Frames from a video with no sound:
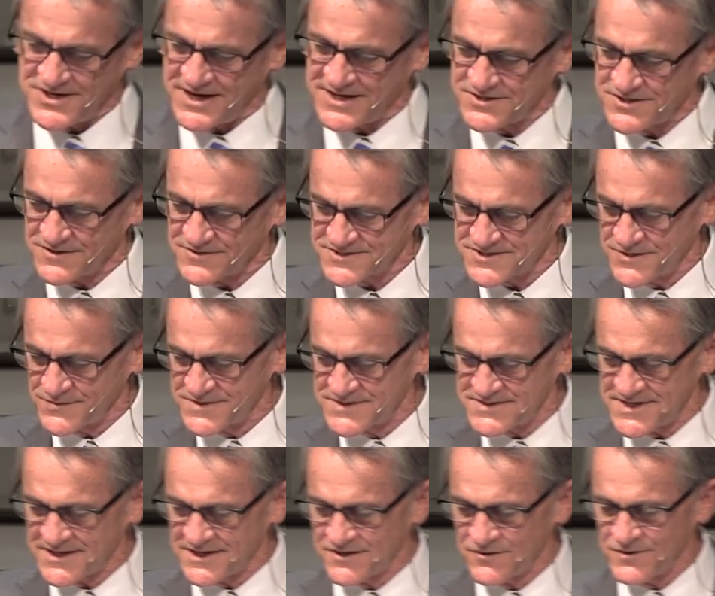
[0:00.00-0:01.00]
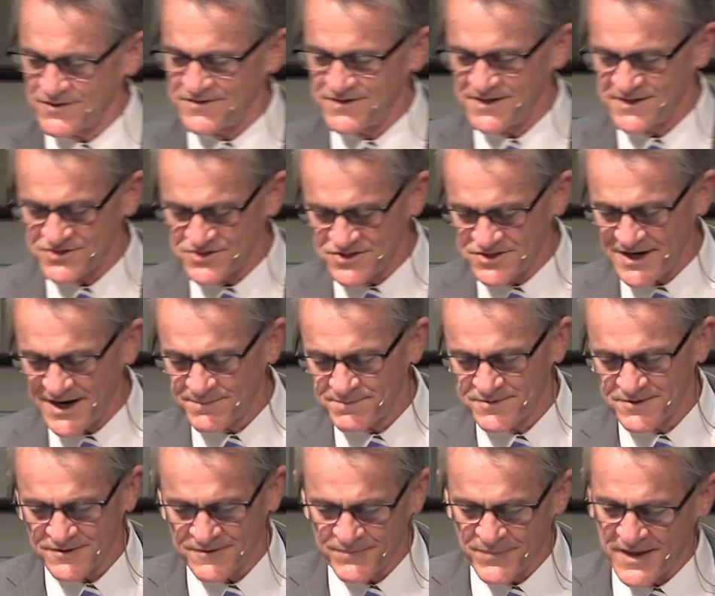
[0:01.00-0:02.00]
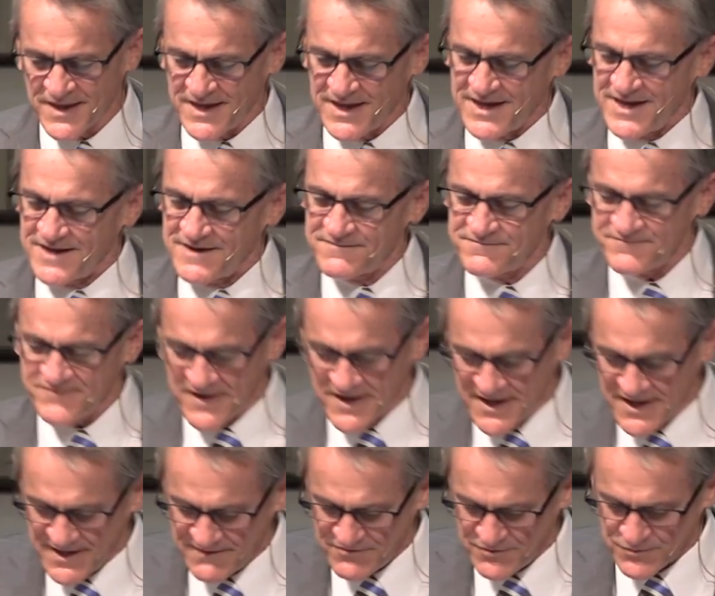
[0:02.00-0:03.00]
and also in 2 Corinthians chapter 5.